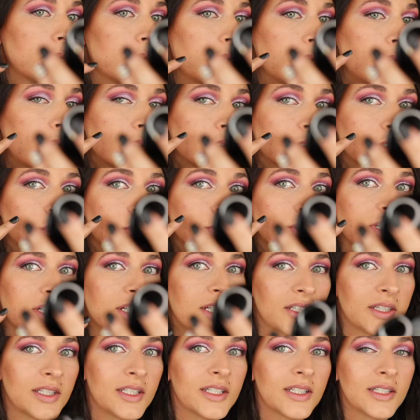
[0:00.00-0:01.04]
And two,
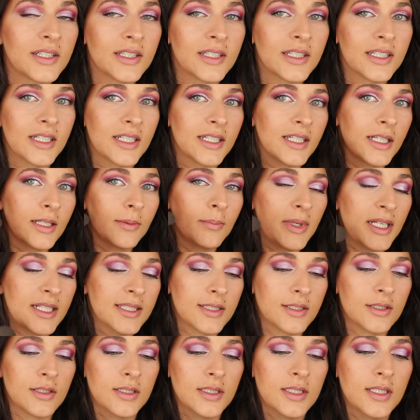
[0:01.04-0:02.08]
I got a
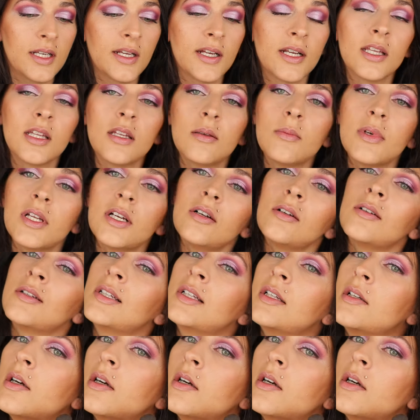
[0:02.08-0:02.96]
monster sitting in the middle.